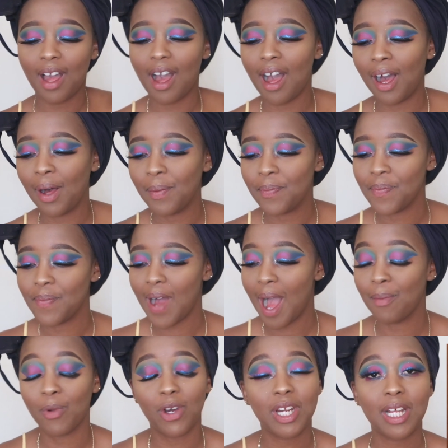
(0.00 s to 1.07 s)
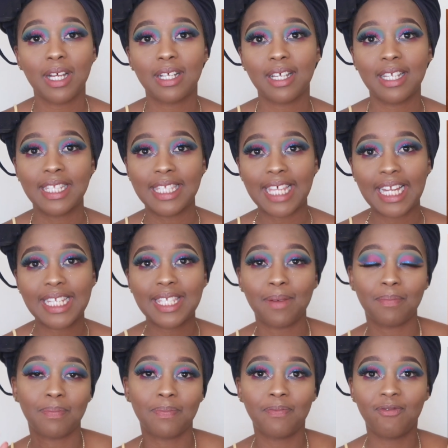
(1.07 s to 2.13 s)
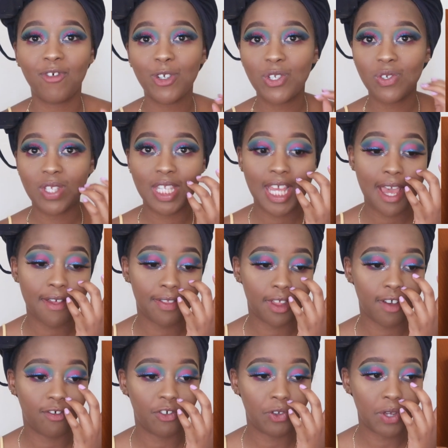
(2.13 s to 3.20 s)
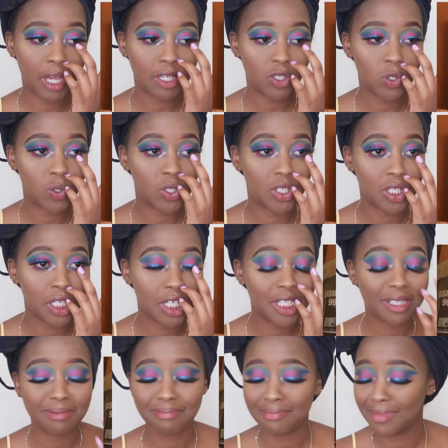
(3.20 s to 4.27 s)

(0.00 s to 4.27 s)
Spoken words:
I'm gonna insert some photos here and there for you guys to see it.